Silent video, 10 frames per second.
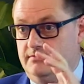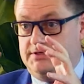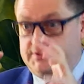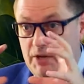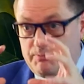
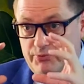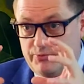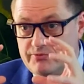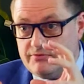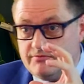
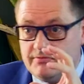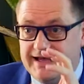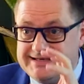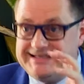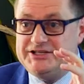
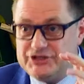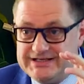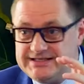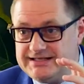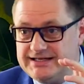
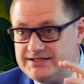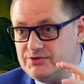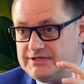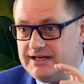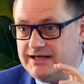Sub-SDGs, as to
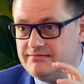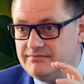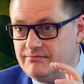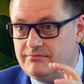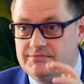say.
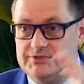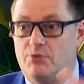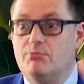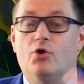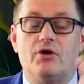So
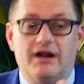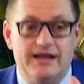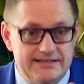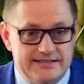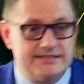more or
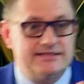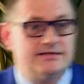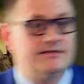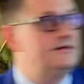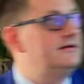less,
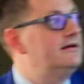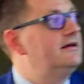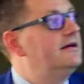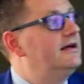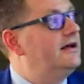
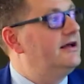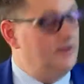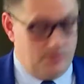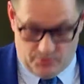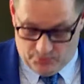
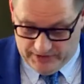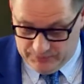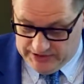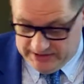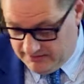when
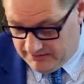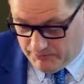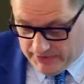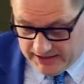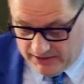we
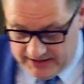compare a